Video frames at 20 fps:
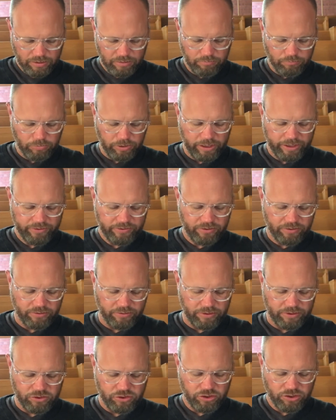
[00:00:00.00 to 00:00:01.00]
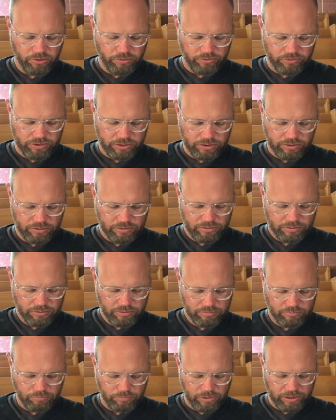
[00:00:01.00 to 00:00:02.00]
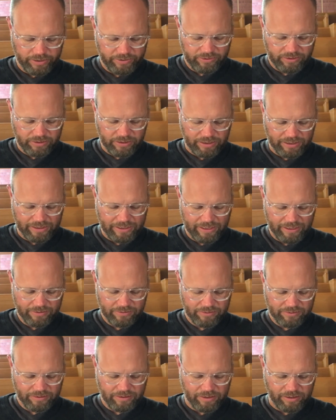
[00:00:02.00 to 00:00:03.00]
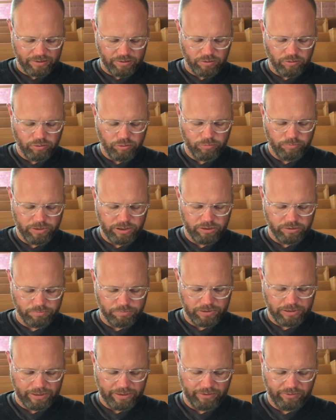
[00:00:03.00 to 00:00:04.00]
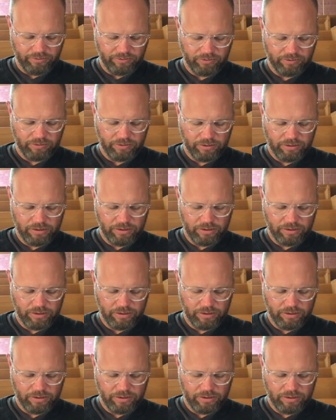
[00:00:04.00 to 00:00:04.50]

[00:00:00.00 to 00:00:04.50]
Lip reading: Blessed are the chosen, blessed the guest at home in your place.